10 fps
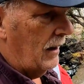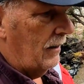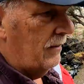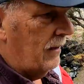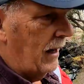
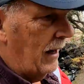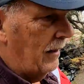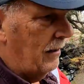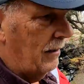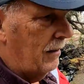because,
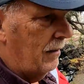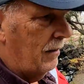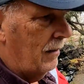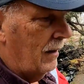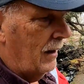uh,
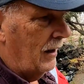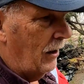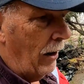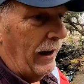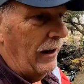
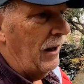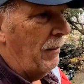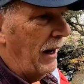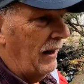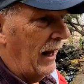you know, I
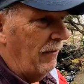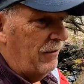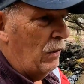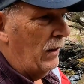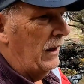look at my
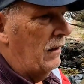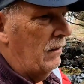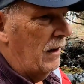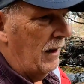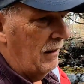life 20,